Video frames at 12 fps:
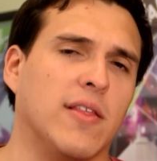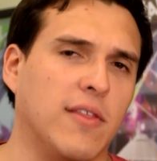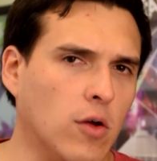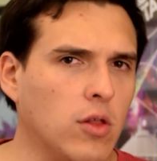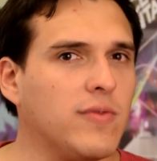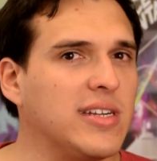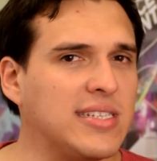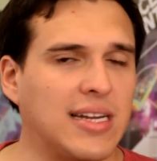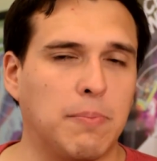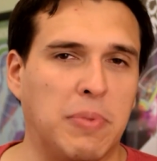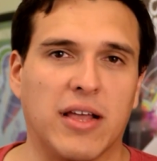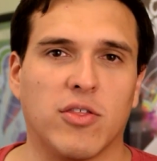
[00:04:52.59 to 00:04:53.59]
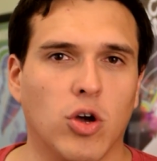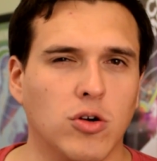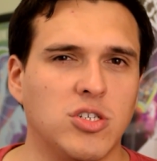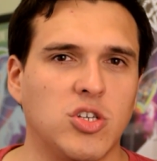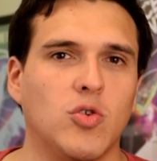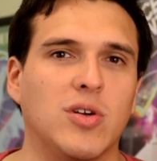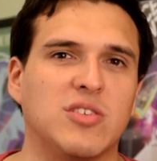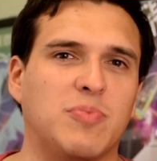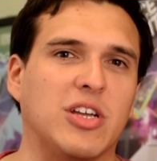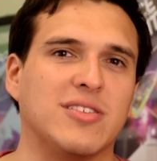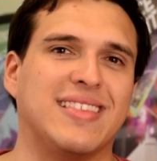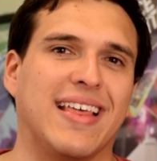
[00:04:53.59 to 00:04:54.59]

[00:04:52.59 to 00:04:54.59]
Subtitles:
And the only reason I picked those two is because